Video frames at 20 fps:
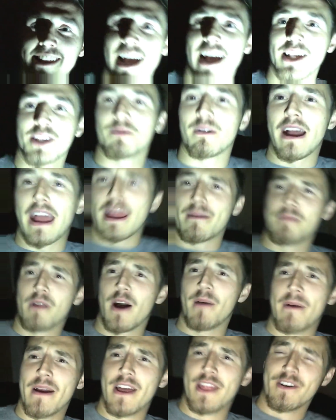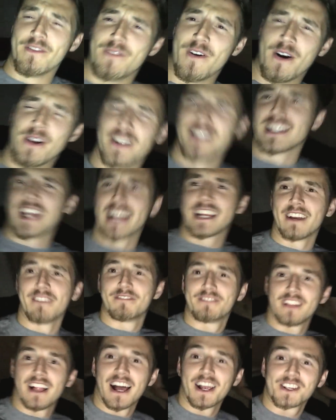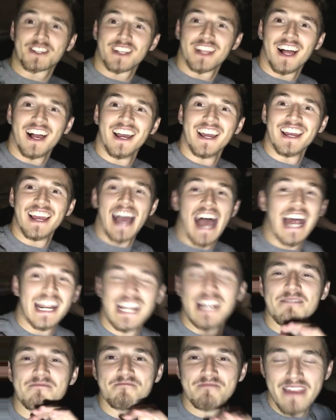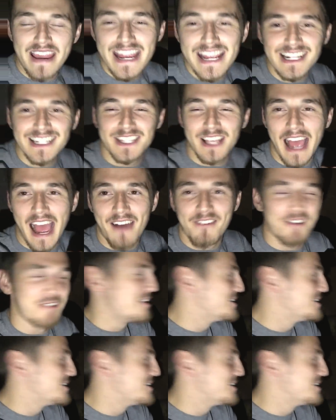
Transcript: that's why I brought my other phone as like a flashlight. I didn't mean to have it